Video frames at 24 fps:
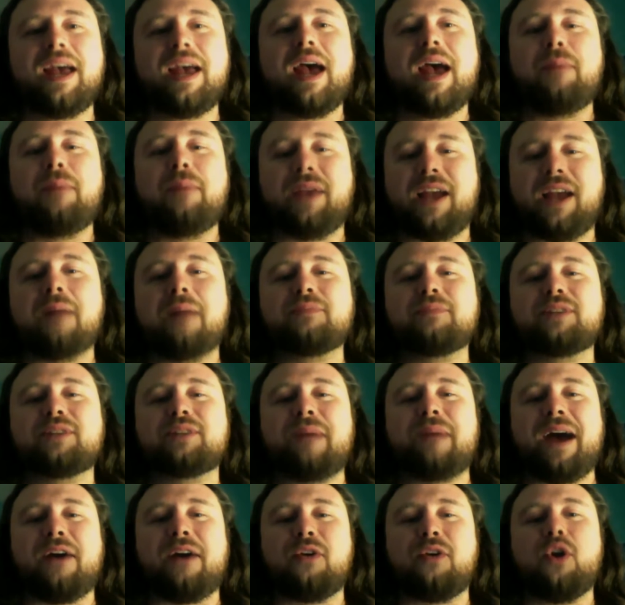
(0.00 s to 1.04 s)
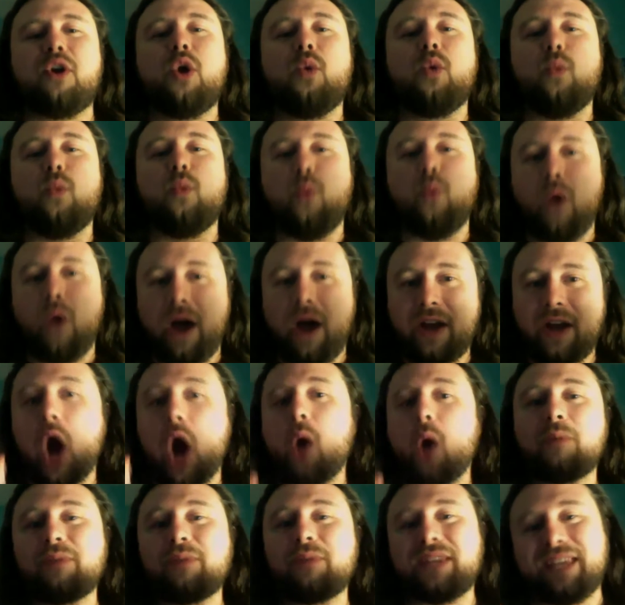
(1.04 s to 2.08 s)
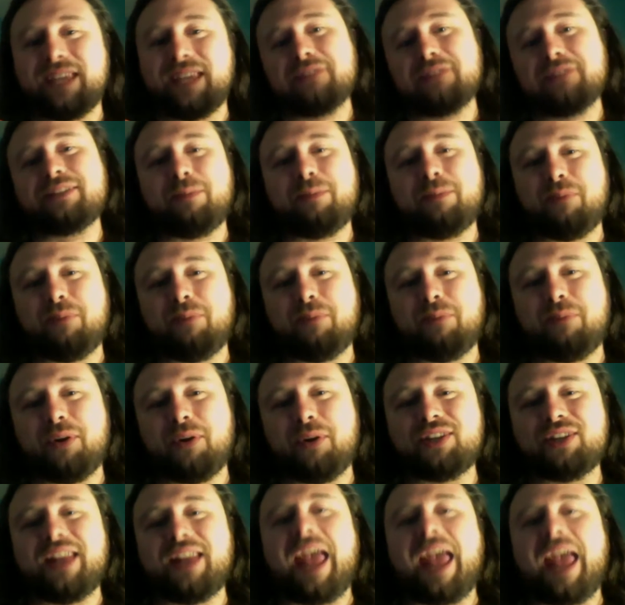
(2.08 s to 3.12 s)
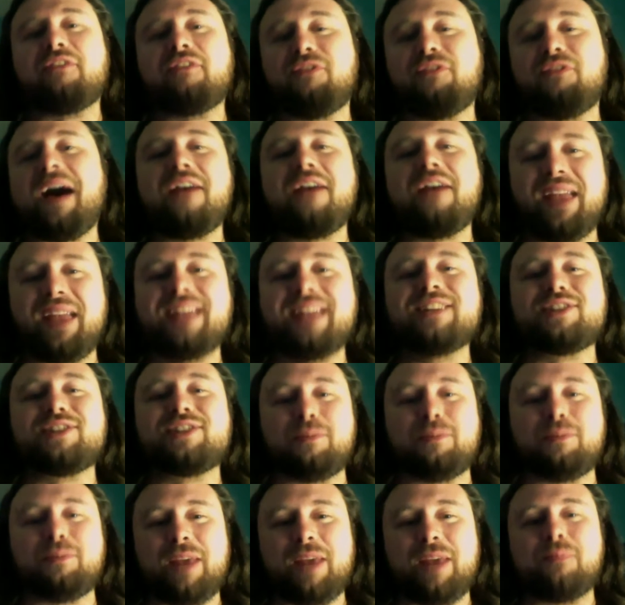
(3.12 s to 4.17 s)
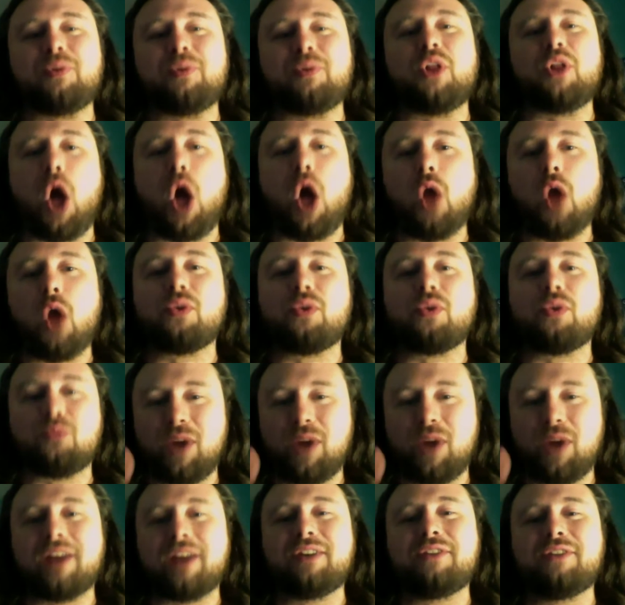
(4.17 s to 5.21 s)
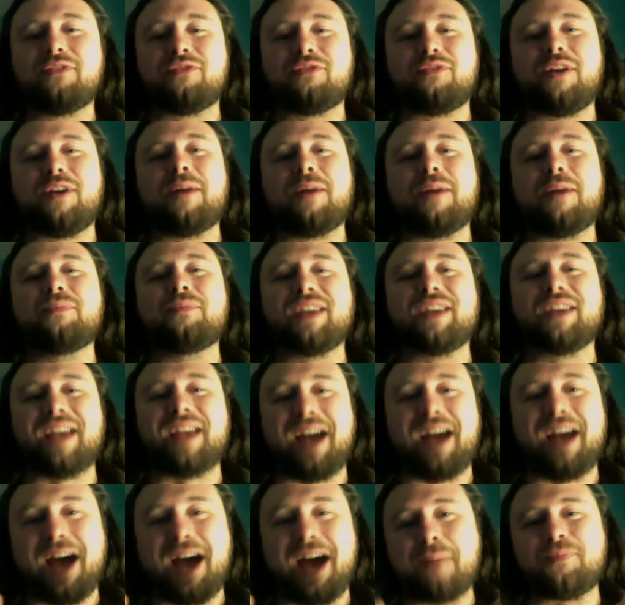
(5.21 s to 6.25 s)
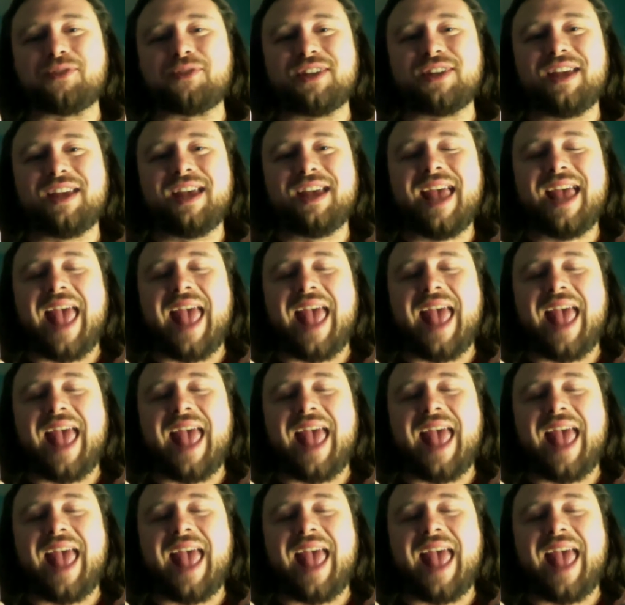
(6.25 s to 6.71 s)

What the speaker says: becomes about one horribly guilty person and 5 innocent people on the run from the cops,